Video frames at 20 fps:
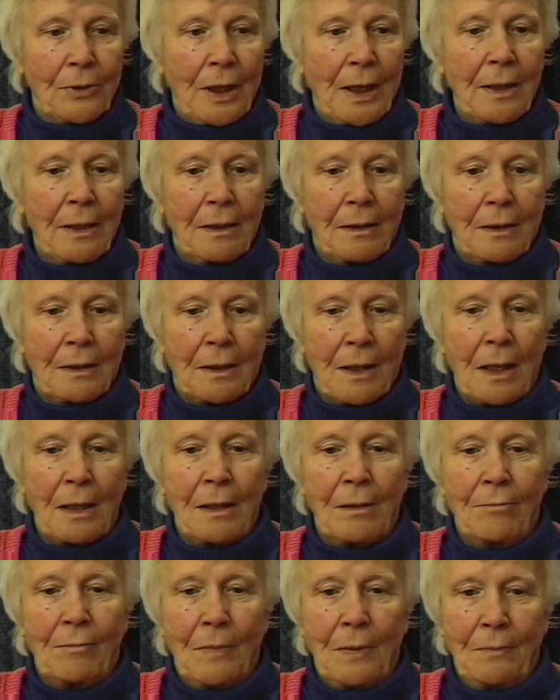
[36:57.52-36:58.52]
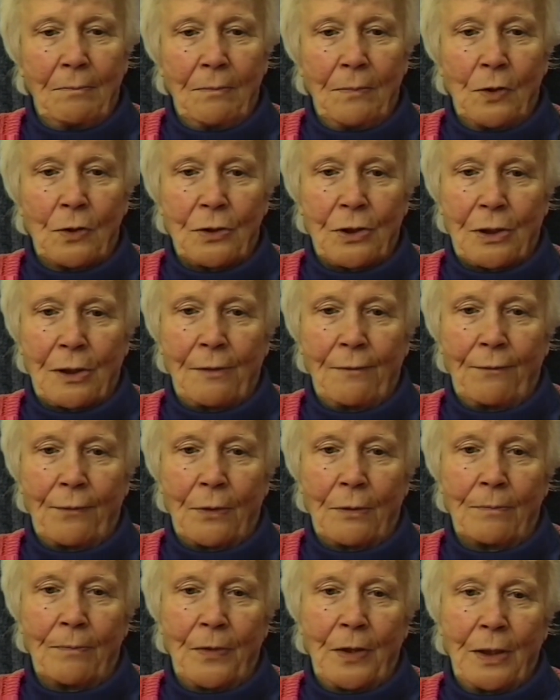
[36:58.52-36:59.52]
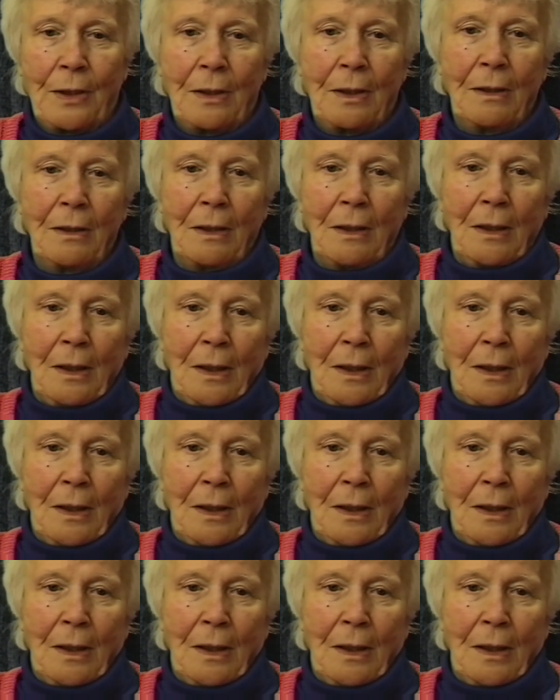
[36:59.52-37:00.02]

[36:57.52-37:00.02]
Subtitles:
they came mostly from the